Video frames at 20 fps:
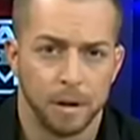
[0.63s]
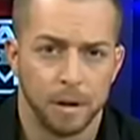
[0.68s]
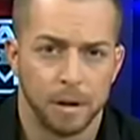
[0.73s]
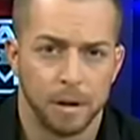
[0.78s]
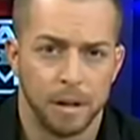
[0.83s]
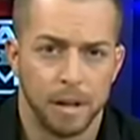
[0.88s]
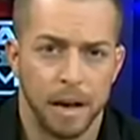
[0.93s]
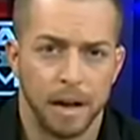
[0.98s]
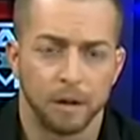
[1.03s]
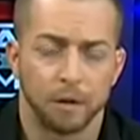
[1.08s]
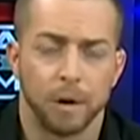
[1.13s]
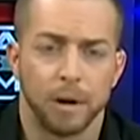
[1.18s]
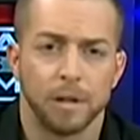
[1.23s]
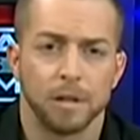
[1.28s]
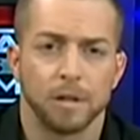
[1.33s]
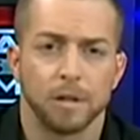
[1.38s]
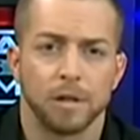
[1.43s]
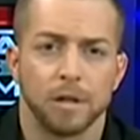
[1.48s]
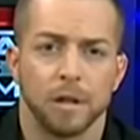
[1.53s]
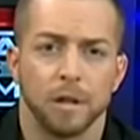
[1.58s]
The debt
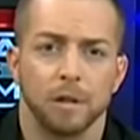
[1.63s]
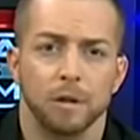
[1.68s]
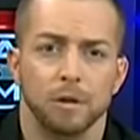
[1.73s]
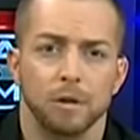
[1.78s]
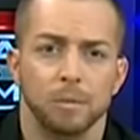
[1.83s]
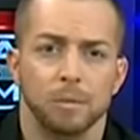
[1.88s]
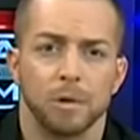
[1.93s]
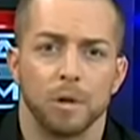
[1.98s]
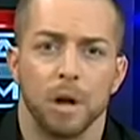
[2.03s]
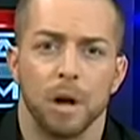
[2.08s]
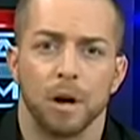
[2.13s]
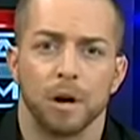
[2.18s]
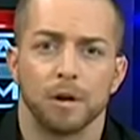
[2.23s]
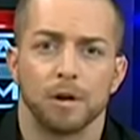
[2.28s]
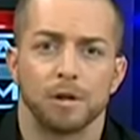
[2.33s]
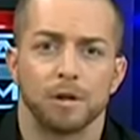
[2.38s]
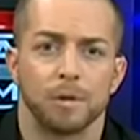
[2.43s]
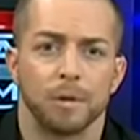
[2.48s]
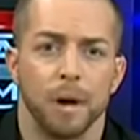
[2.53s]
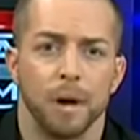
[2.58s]
crisis still looms
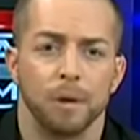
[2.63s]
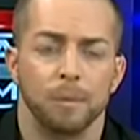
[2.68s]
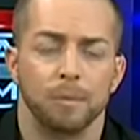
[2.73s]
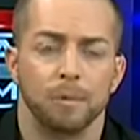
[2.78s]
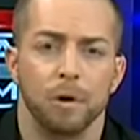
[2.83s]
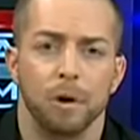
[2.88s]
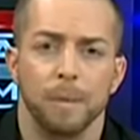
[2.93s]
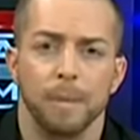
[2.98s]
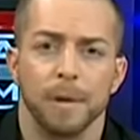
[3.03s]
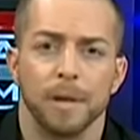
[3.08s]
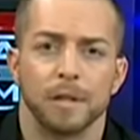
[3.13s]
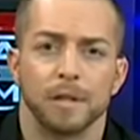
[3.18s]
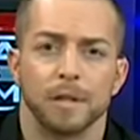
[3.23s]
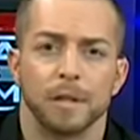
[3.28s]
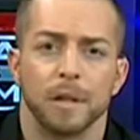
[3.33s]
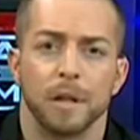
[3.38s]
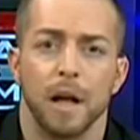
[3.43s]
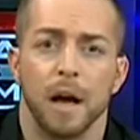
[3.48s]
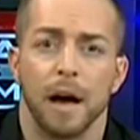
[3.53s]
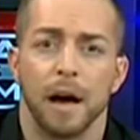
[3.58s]
large, unemployment is
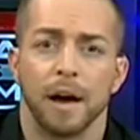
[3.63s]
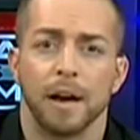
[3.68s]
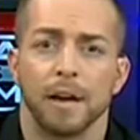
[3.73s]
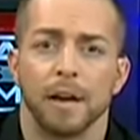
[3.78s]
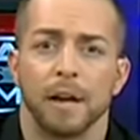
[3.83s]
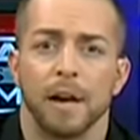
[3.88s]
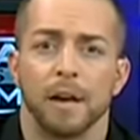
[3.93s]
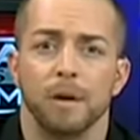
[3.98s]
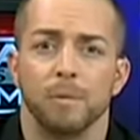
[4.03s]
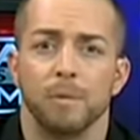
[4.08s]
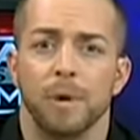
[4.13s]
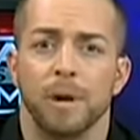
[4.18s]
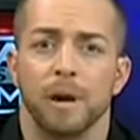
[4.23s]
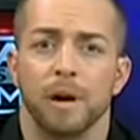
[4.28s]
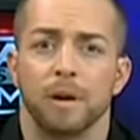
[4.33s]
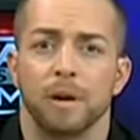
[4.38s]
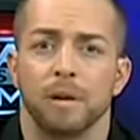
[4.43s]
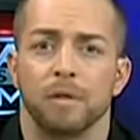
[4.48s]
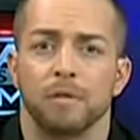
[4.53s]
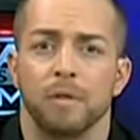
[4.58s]
still high, and
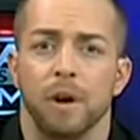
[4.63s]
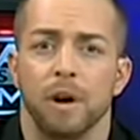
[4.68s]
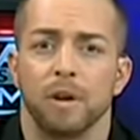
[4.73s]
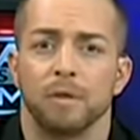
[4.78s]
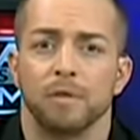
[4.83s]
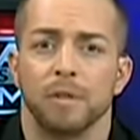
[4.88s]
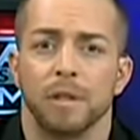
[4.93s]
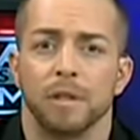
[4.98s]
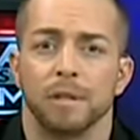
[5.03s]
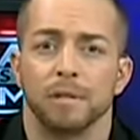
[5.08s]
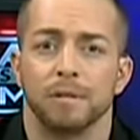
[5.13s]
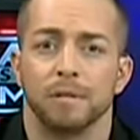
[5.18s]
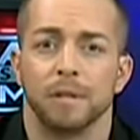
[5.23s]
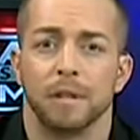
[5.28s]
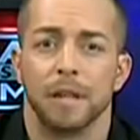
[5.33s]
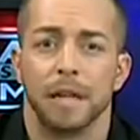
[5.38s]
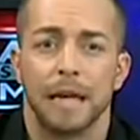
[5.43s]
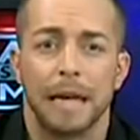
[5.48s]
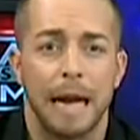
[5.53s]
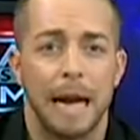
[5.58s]
we are involved
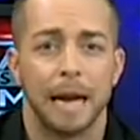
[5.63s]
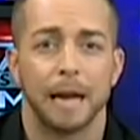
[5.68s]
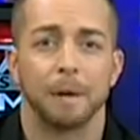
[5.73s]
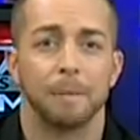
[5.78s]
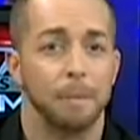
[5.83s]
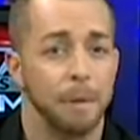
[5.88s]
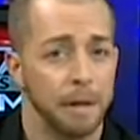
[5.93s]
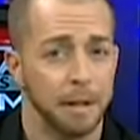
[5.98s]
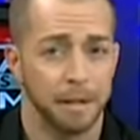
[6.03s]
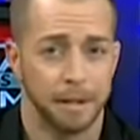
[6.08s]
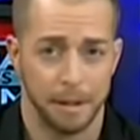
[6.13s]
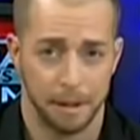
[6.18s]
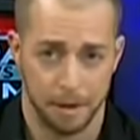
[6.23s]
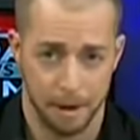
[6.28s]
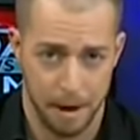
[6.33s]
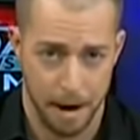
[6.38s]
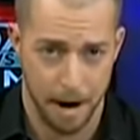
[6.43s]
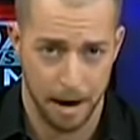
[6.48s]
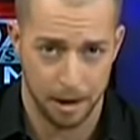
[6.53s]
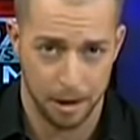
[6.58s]
in kinetic
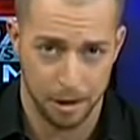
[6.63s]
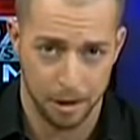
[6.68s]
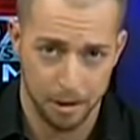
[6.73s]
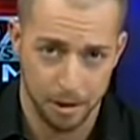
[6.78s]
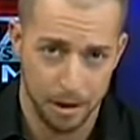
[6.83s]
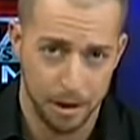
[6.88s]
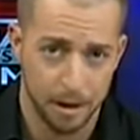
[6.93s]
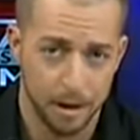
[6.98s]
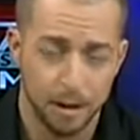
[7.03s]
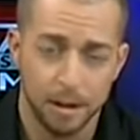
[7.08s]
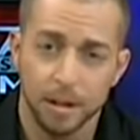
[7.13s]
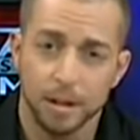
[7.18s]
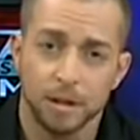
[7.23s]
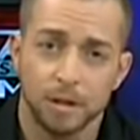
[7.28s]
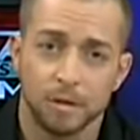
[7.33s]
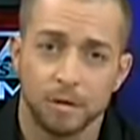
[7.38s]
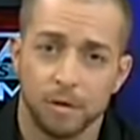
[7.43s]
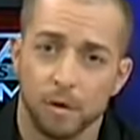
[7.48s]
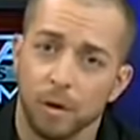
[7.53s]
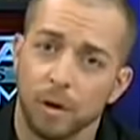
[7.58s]
military action in at
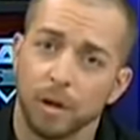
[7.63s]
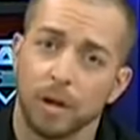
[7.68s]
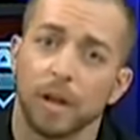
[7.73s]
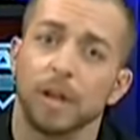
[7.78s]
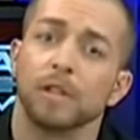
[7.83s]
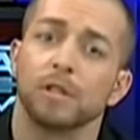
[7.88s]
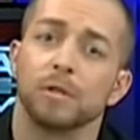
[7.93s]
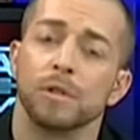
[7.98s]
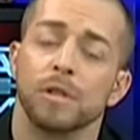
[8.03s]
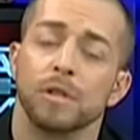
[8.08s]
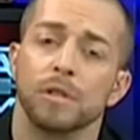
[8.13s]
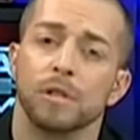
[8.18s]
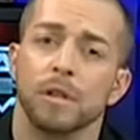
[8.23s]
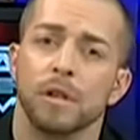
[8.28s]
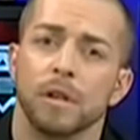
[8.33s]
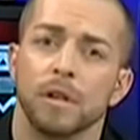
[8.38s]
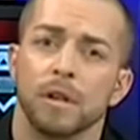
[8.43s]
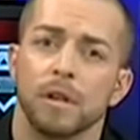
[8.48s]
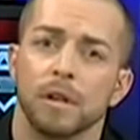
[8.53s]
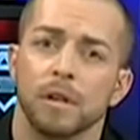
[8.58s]
least 4
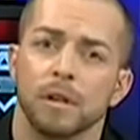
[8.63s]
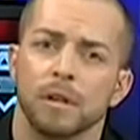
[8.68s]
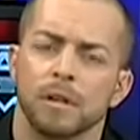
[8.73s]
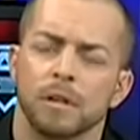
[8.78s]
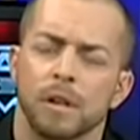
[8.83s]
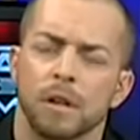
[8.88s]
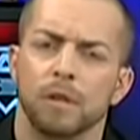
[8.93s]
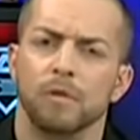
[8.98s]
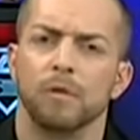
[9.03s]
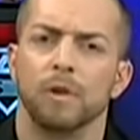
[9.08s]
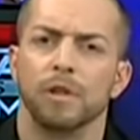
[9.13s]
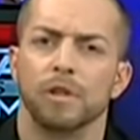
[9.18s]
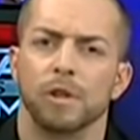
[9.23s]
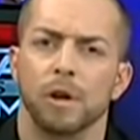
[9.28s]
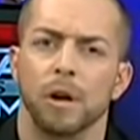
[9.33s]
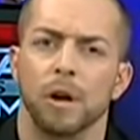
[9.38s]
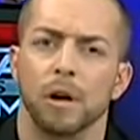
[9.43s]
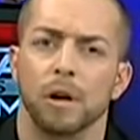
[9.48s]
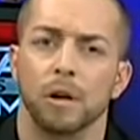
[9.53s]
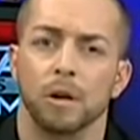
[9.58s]
countries, none of
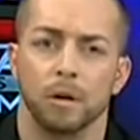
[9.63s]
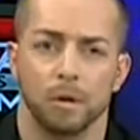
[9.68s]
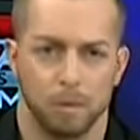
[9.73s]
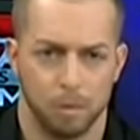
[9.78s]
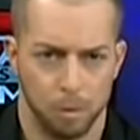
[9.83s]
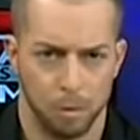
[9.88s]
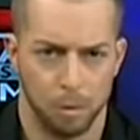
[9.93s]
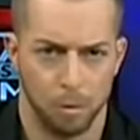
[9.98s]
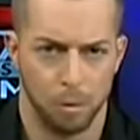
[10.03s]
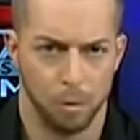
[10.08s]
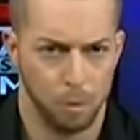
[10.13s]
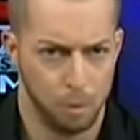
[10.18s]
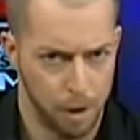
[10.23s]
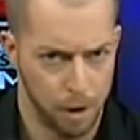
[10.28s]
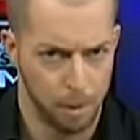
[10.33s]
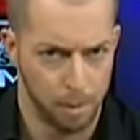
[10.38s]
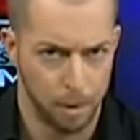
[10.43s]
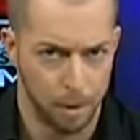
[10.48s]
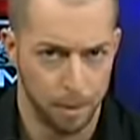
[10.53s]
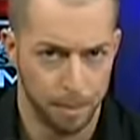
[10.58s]
which are
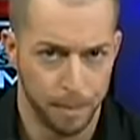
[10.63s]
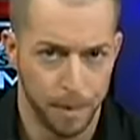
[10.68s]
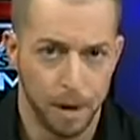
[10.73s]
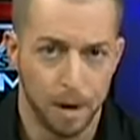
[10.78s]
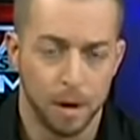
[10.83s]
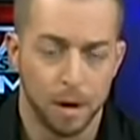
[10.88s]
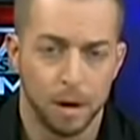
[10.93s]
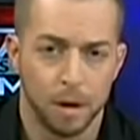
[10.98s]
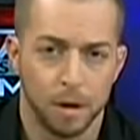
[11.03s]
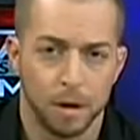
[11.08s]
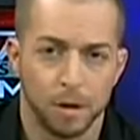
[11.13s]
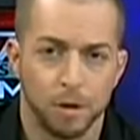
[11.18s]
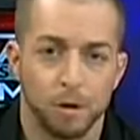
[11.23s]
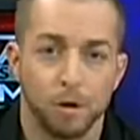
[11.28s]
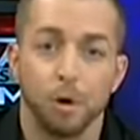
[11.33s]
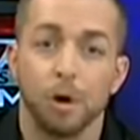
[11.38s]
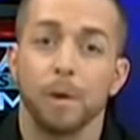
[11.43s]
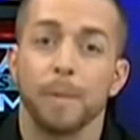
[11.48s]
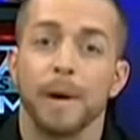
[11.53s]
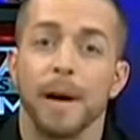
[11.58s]
winnable.
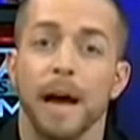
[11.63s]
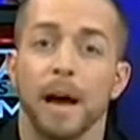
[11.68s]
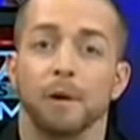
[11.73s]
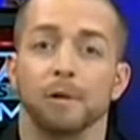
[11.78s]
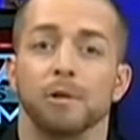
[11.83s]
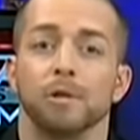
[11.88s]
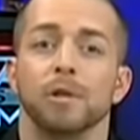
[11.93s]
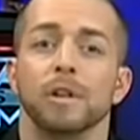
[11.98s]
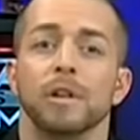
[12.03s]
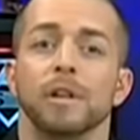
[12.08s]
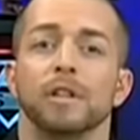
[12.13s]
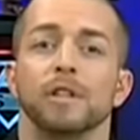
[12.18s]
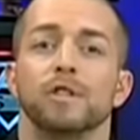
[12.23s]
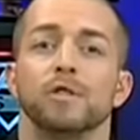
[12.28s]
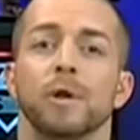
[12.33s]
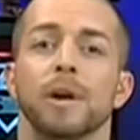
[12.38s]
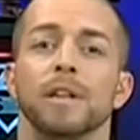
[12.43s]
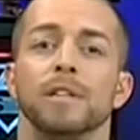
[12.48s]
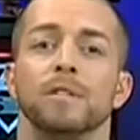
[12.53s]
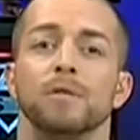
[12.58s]
Joining me now to look at the
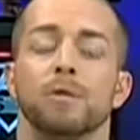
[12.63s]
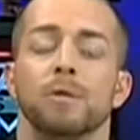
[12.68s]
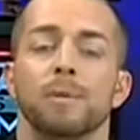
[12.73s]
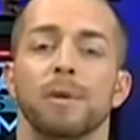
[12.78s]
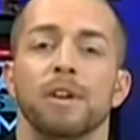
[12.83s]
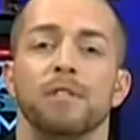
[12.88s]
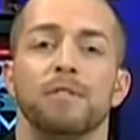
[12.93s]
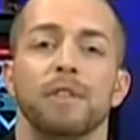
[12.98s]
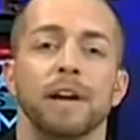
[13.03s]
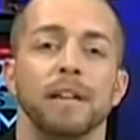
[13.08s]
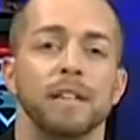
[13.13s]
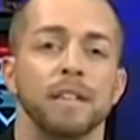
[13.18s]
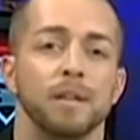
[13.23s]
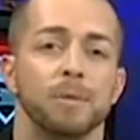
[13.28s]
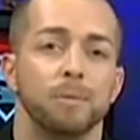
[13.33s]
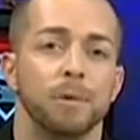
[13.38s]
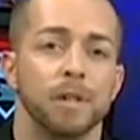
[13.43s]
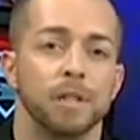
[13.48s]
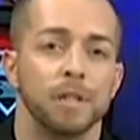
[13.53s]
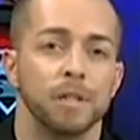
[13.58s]
trends that will be affecting
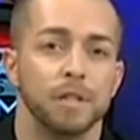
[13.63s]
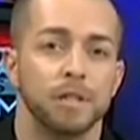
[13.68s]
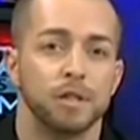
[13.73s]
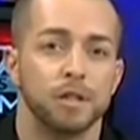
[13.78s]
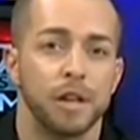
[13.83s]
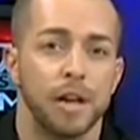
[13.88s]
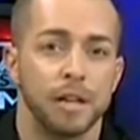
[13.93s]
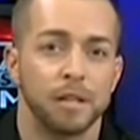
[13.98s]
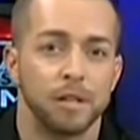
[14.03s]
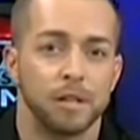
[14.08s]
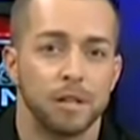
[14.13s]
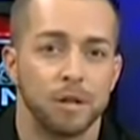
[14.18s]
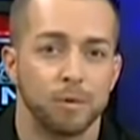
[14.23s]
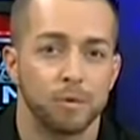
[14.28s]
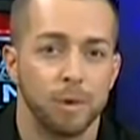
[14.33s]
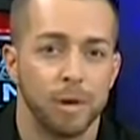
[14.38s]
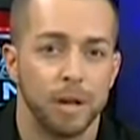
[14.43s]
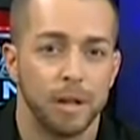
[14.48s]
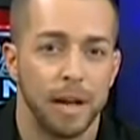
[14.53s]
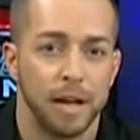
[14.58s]
the president's chances at
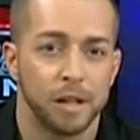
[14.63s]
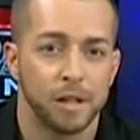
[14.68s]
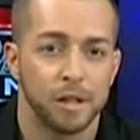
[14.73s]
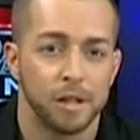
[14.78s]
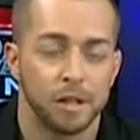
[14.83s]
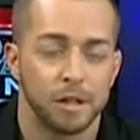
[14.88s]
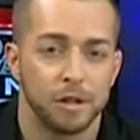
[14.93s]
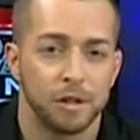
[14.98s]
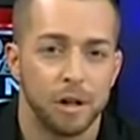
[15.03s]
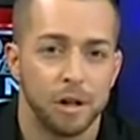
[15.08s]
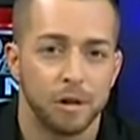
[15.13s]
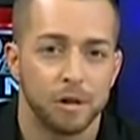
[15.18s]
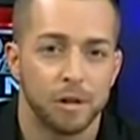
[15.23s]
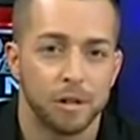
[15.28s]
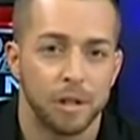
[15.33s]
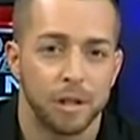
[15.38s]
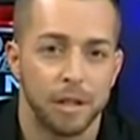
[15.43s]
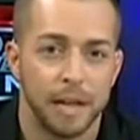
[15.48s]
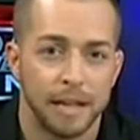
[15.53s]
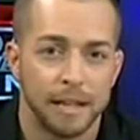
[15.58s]
re-election is Gerald
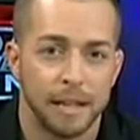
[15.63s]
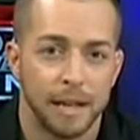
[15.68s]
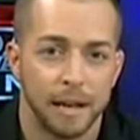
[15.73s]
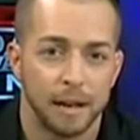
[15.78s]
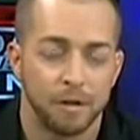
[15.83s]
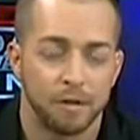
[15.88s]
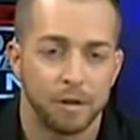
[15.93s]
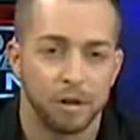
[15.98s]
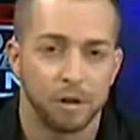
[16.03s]
Celente of the